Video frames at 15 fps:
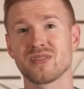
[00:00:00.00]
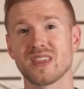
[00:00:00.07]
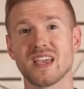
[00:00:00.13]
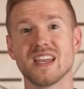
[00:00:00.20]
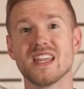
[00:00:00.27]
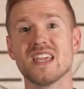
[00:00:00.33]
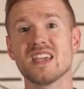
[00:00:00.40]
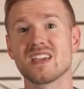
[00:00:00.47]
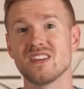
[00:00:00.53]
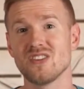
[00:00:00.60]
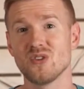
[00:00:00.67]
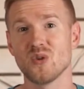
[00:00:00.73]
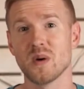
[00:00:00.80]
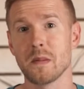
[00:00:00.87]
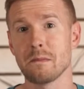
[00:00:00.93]
And he can
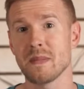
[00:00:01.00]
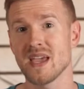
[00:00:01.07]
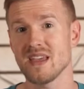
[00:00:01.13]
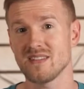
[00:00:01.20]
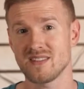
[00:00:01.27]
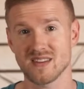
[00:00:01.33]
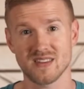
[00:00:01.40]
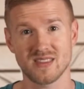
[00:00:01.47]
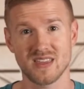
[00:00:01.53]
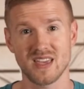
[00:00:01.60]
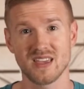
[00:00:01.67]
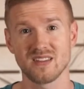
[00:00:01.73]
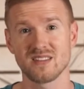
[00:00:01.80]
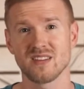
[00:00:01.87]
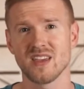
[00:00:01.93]
do amazing
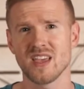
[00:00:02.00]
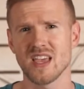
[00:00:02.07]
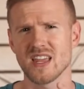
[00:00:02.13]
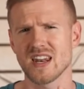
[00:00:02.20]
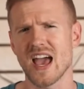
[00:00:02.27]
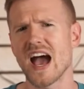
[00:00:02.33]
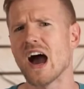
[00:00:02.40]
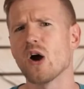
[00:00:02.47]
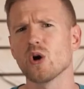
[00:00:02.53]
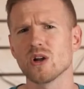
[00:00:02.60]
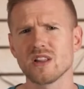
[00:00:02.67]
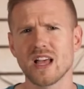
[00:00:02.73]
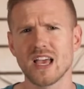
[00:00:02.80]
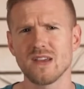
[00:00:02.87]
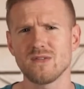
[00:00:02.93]
things in our
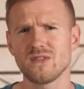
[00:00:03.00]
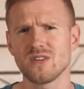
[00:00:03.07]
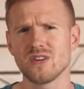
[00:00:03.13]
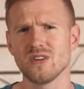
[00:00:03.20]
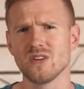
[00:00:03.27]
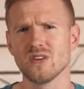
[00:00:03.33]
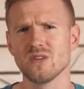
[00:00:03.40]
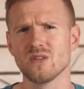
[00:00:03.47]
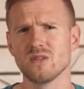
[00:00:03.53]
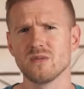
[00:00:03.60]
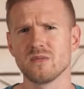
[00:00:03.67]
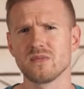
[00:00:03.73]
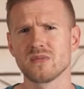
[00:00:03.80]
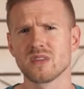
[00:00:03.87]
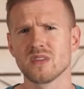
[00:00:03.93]
life too.
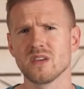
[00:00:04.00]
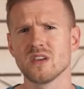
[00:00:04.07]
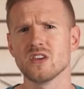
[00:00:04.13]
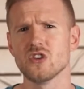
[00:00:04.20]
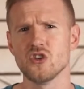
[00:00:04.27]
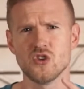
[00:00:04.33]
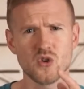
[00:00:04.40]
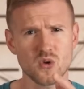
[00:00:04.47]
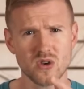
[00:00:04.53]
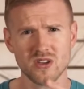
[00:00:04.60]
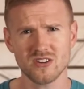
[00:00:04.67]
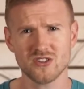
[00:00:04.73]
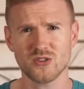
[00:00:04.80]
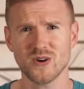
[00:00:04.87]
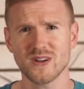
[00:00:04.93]
You
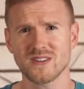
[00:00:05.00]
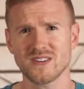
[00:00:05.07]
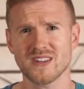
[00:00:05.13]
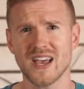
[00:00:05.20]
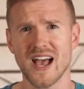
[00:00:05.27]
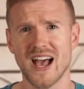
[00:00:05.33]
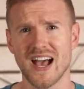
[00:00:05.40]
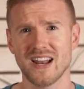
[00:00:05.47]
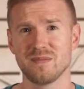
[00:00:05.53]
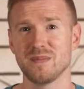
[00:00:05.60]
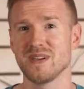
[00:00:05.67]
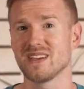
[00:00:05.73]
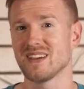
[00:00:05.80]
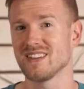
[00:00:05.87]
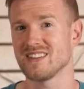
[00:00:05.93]
can trust God
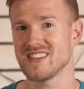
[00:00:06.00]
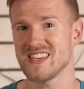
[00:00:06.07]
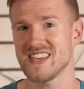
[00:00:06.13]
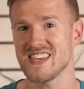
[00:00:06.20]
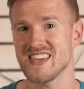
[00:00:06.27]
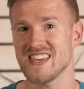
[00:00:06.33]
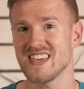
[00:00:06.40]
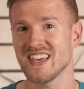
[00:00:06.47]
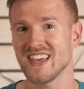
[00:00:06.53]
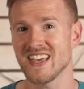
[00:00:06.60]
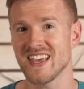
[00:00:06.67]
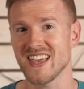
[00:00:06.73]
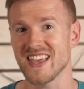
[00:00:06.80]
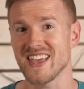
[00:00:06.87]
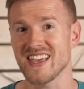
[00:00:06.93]
because he
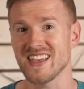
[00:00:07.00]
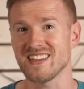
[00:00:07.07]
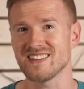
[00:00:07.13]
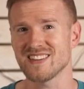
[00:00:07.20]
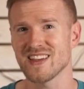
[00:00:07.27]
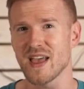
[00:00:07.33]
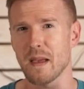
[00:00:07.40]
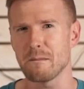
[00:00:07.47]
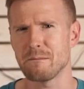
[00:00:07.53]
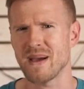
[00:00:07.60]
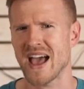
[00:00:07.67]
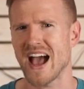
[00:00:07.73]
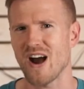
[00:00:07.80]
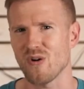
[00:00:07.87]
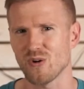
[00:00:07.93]
is
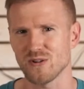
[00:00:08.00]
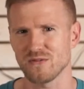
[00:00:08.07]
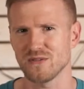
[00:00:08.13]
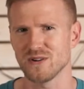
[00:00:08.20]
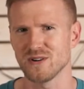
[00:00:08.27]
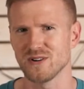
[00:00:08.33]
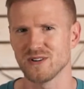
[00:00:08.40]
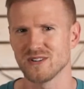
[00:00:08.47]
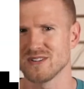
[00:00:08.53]
powerful.